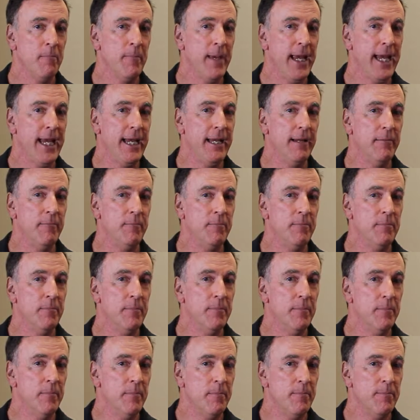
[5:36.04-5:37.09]
may
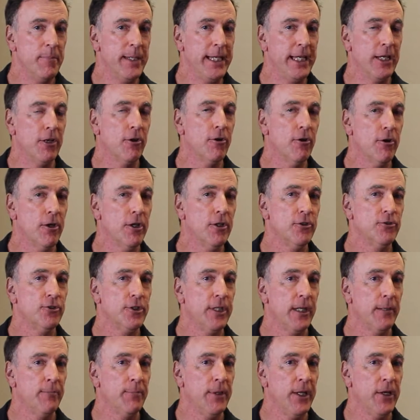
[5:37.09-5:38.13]
be
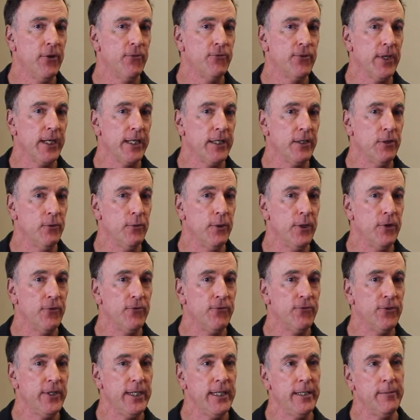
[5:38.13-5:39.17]
encouraged at a place like
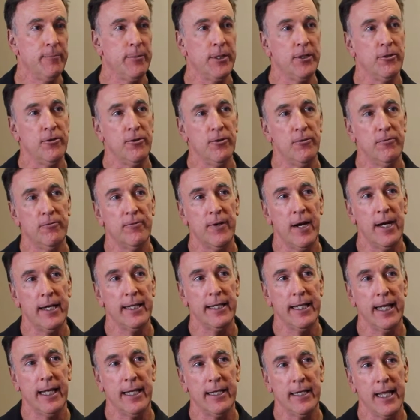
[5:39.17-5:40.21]
USC, but do you
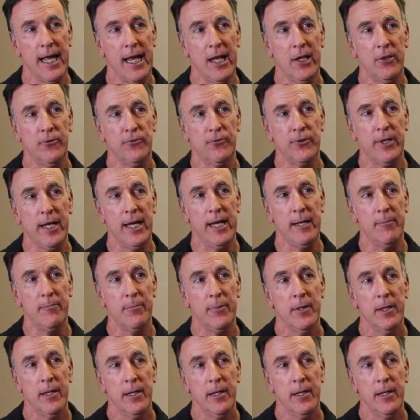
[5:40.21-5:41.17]
find that landscape